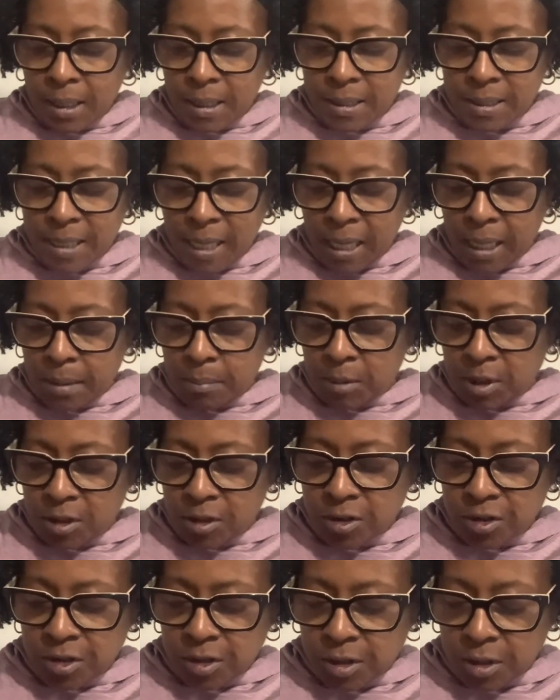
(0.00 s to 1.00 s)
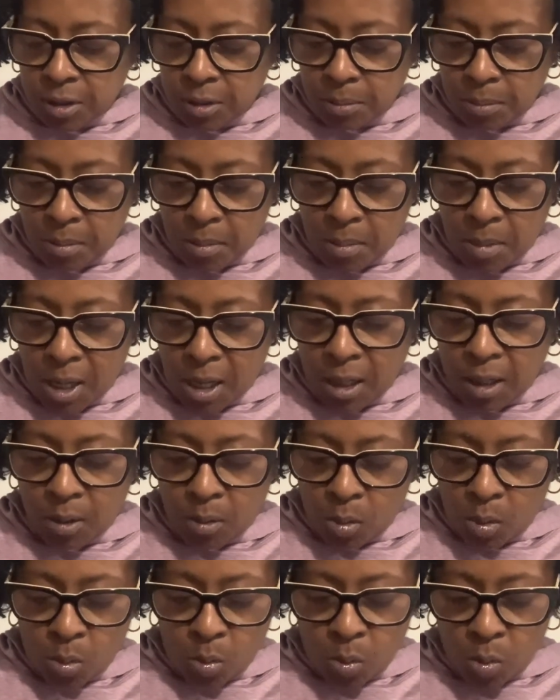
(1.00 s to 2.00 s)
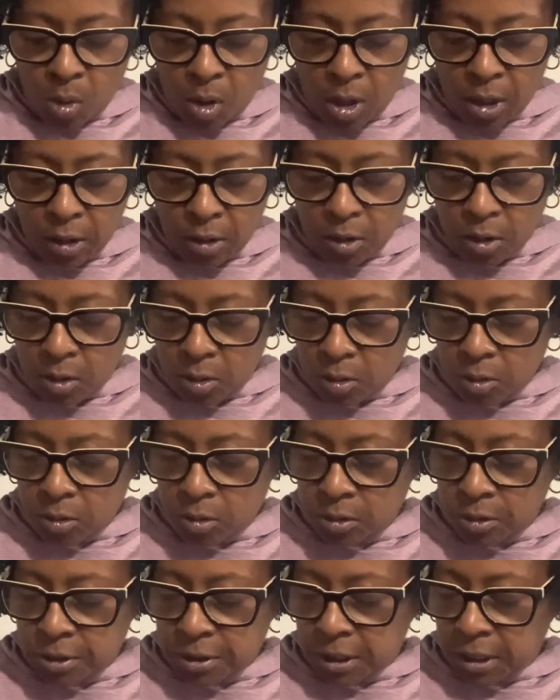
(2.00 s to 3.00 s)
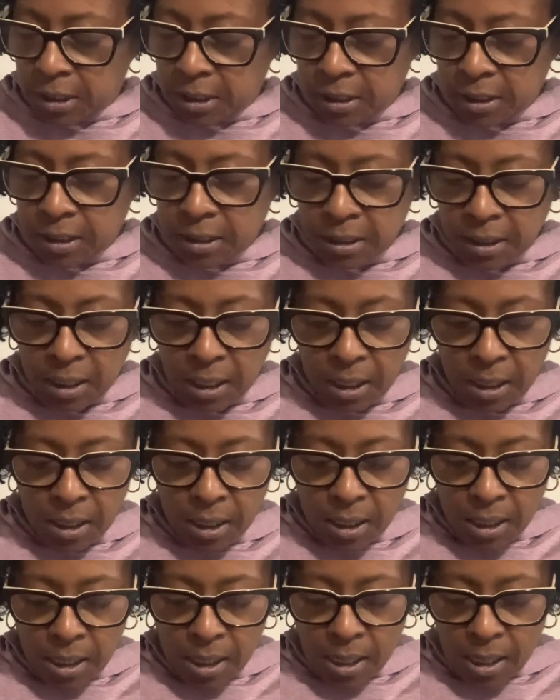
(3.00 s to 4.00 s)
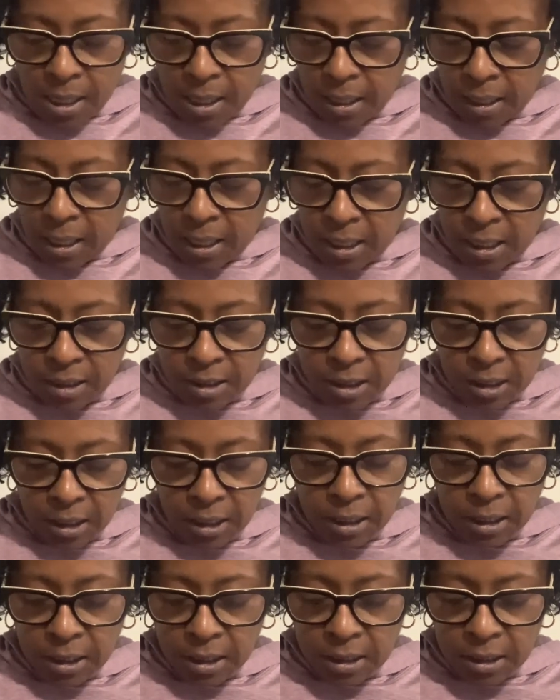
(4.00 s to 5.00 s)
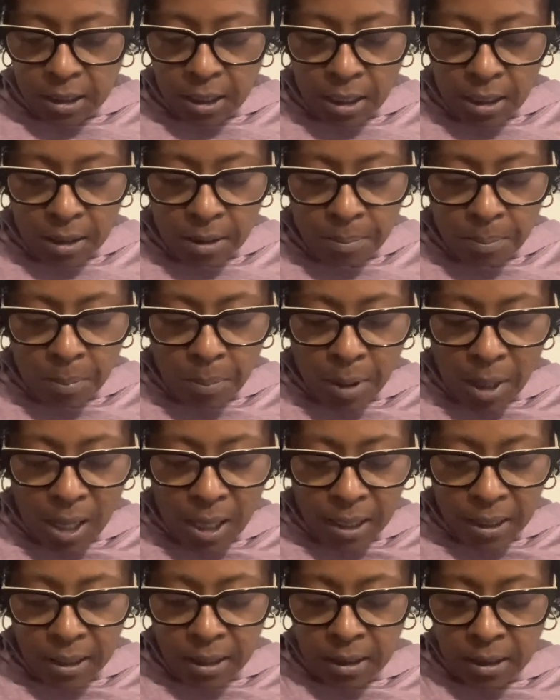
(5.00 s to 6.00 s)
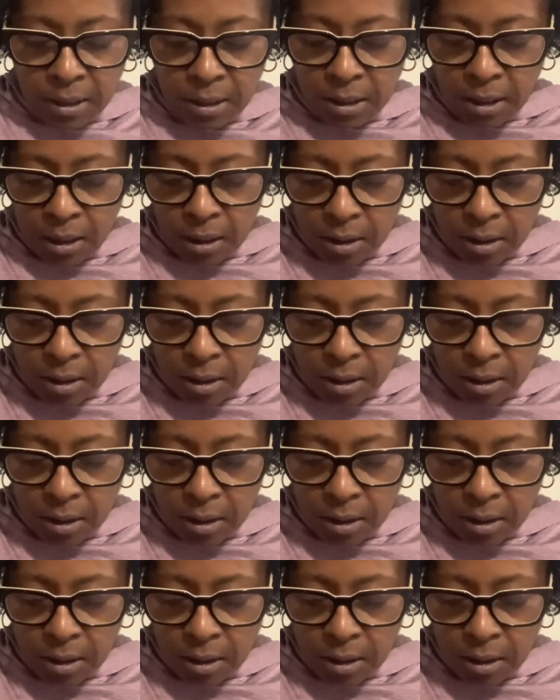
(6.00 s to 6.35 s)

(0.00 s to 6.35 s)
damaged my water hose, and I had to end up buying